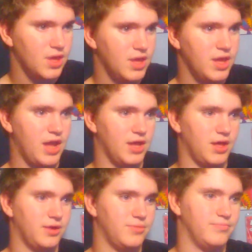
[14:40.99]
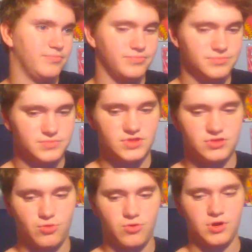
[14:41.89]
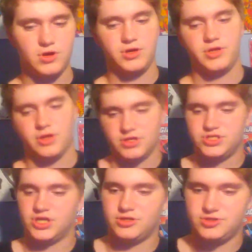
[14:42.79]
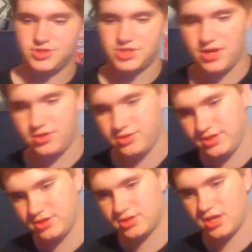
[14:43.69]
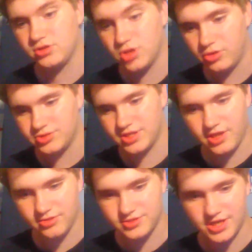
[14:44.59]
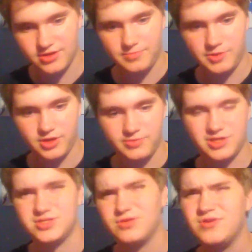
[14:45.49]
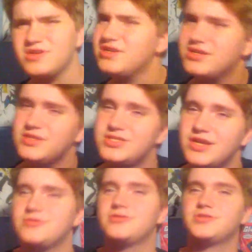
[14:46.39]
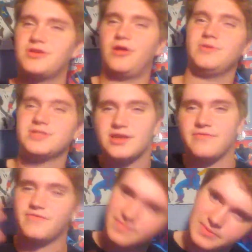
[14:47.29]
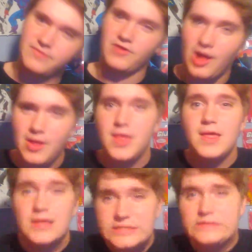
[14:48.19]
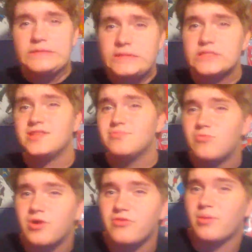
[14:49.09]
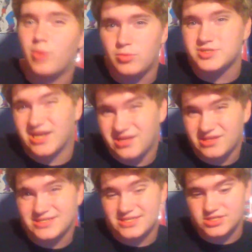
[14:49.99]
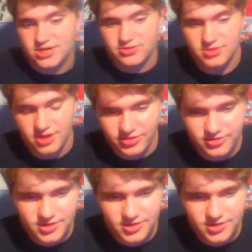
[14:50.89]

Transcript: And Thor and Enchantress kind of go to the other side of the planet, because Thor and Enchantress always kind of have a bit of one of them always kind of likes the other.